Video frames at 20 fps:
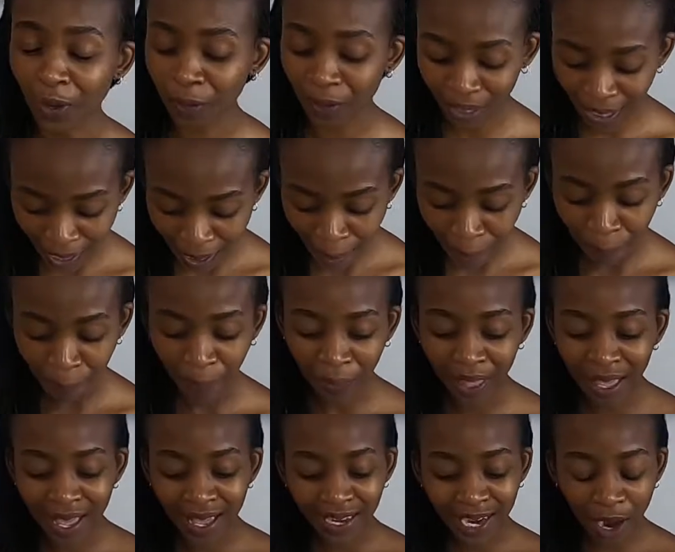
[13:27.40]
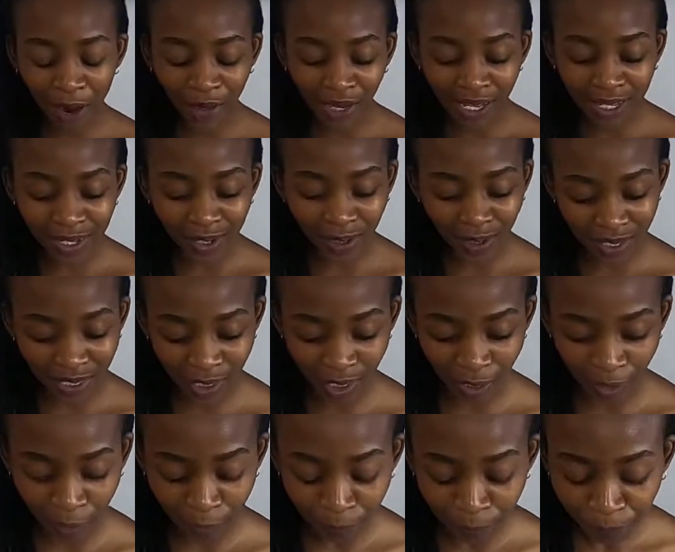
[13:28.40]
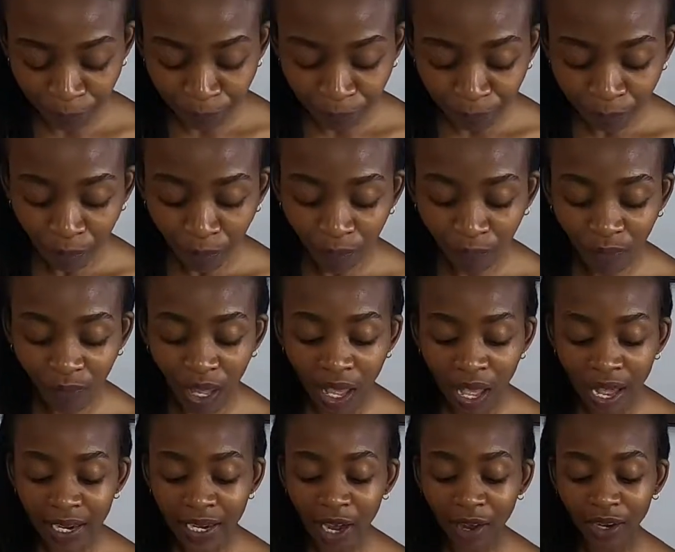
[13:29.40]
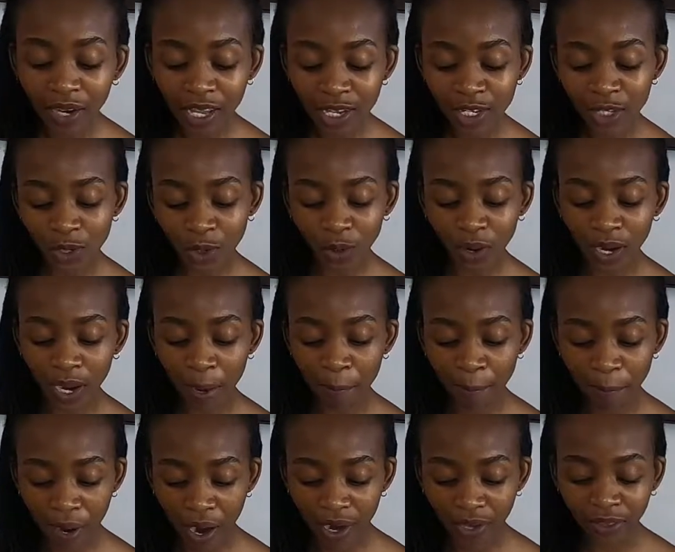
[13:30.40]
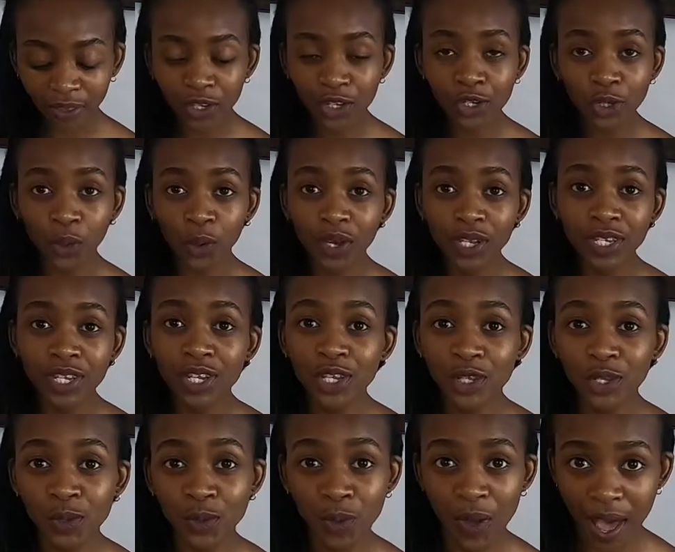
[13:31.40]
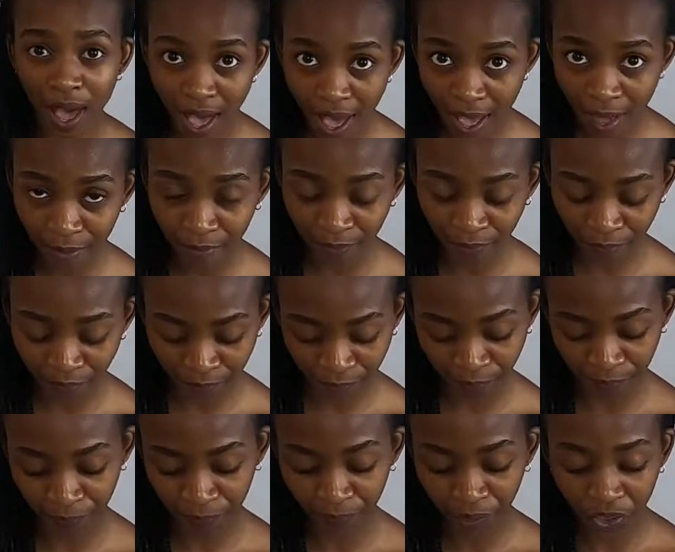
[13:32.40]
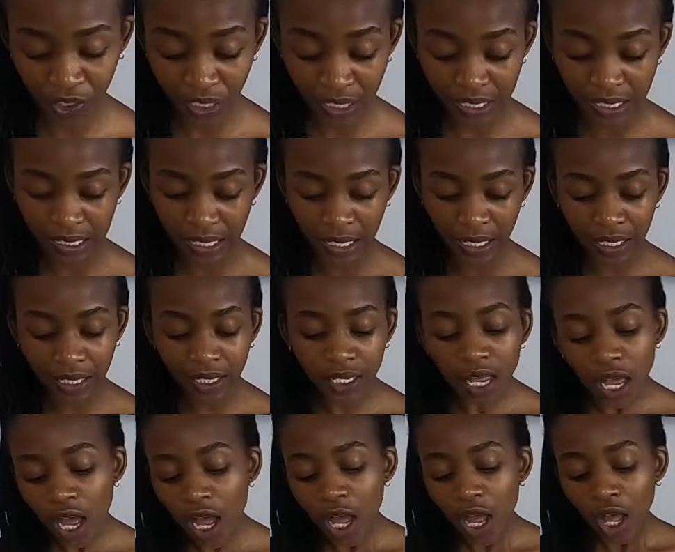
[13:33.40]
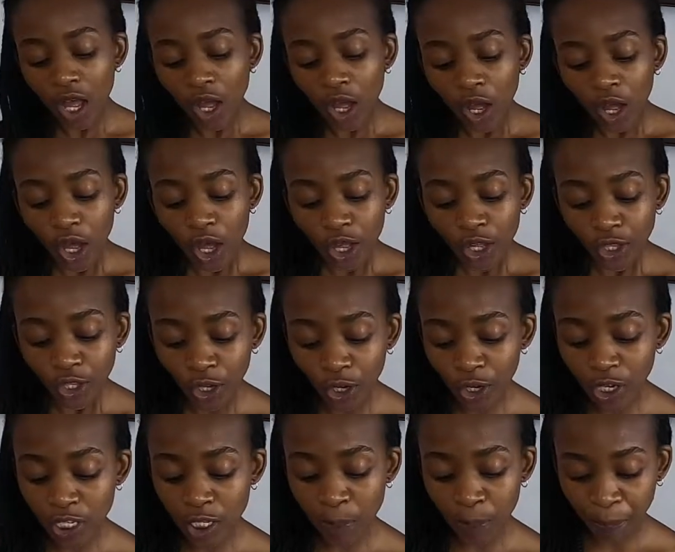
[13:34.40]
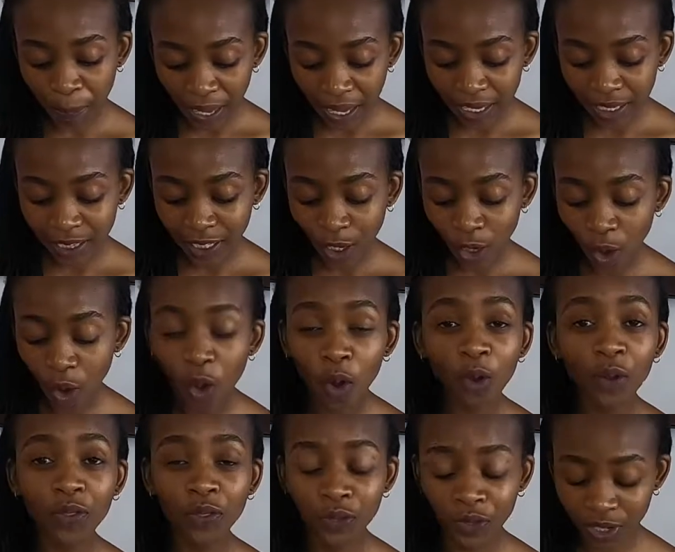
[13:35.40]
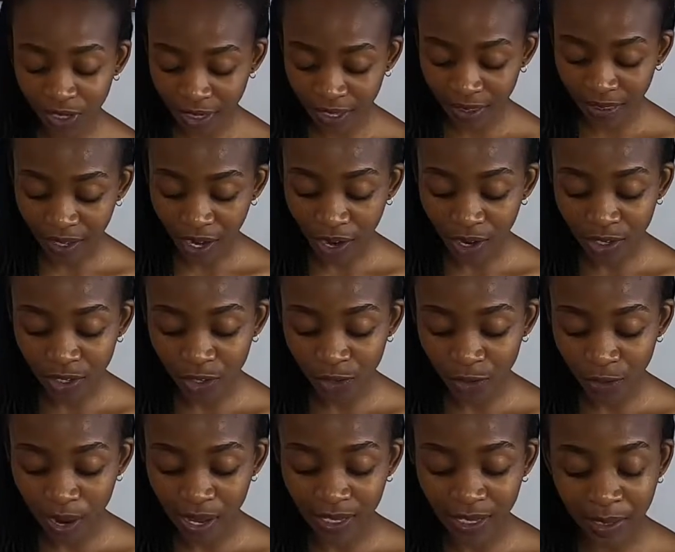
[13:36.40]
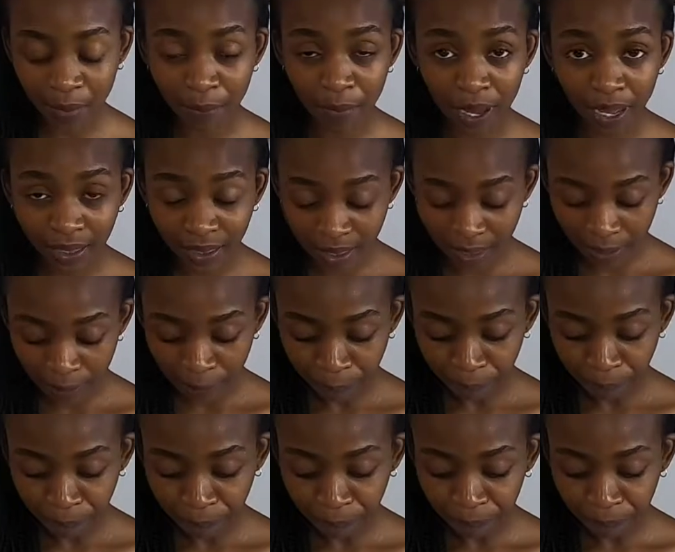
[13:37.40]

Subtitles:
Okay? Now let's continue. Now let's talk about the choices you have. She says, you could spend the whole 30,000 Rands a month.